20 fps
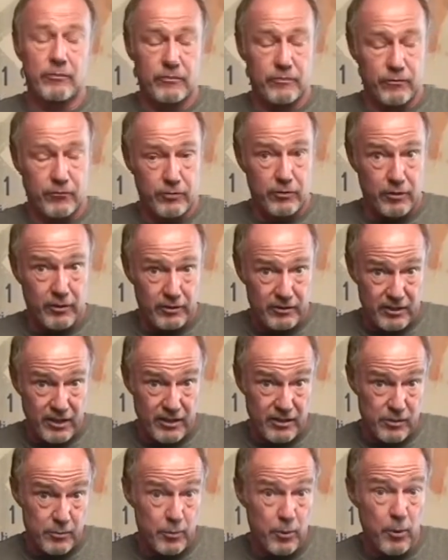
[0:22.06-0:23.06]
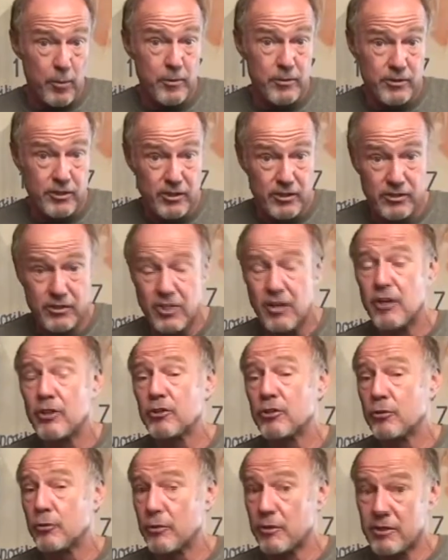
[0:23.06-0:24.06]
for all intents and purposes,
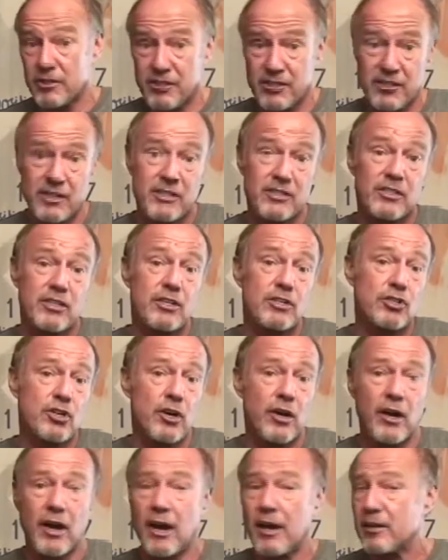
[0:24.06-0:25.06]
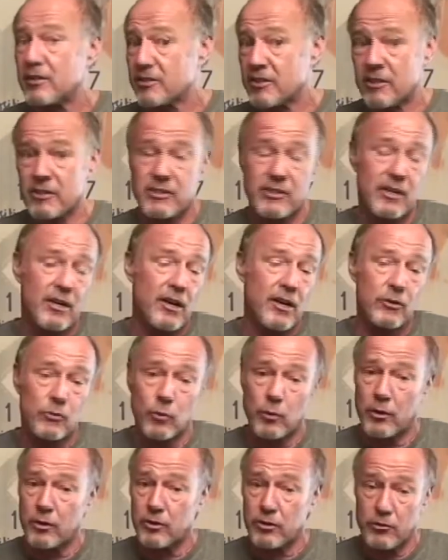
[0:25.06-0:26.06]
to a 6DJ8,
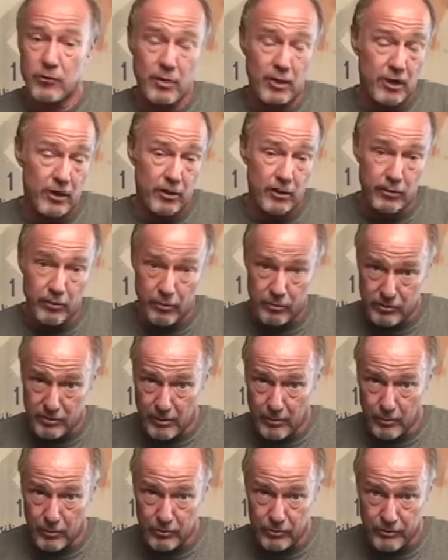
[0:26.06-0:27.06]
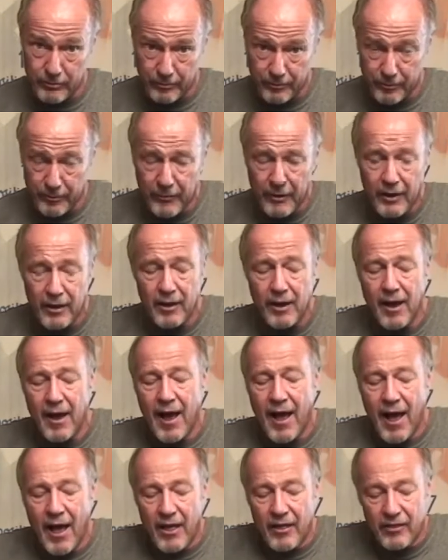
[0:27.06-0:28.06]
6922, any of those numbers.
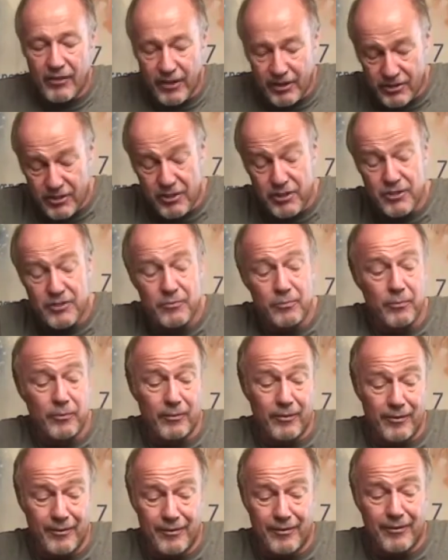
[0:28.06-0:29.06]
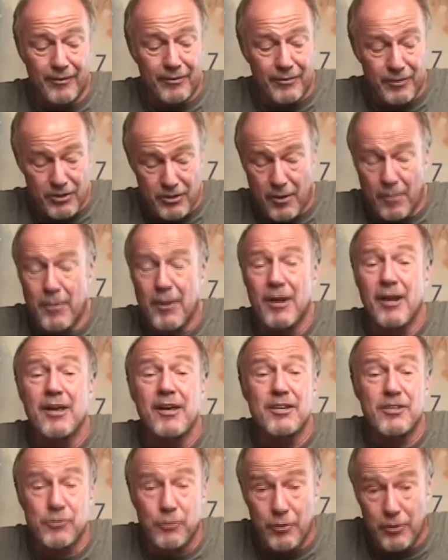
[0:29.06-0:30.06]
This is there's a bit of
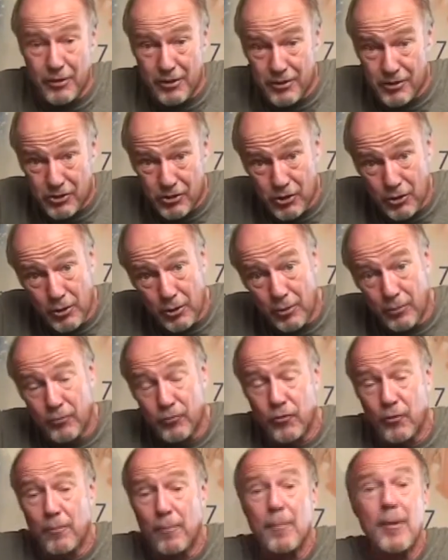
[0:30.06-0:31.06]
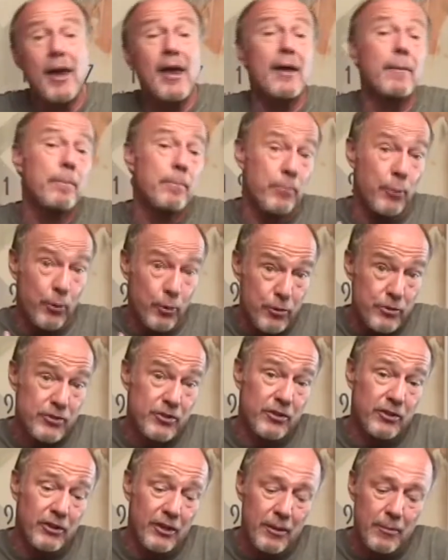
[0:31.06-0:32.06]
history of this too, for me
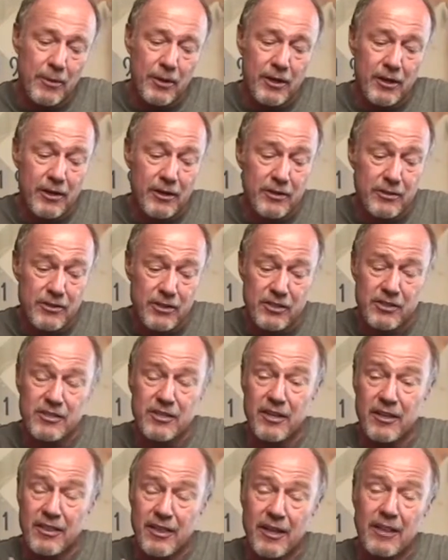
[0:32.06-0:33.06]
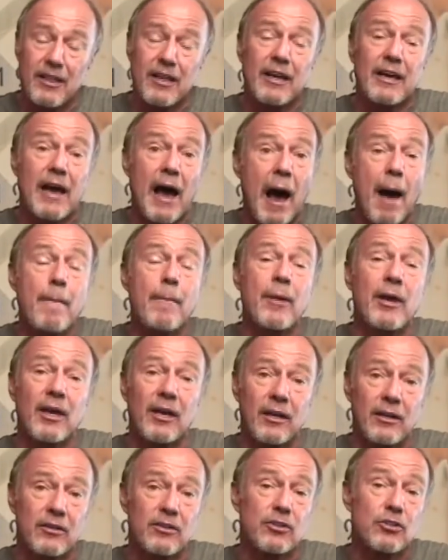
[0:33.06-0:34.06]
personally, because it's the thing that got me
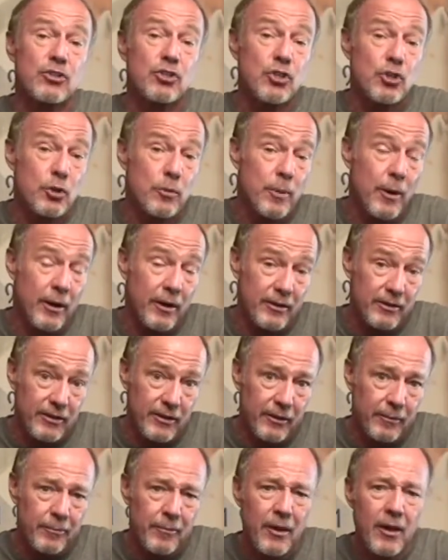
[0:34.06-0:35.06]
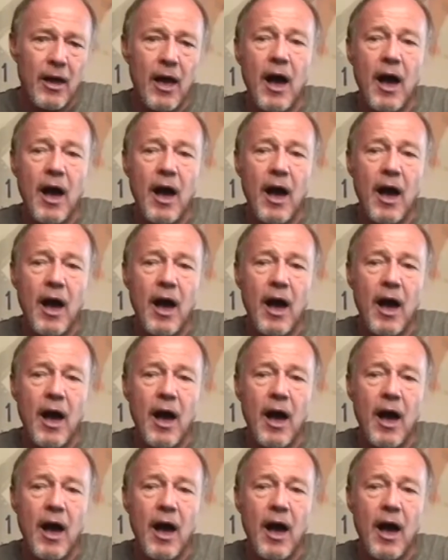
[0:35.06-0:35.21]
into tube hunting.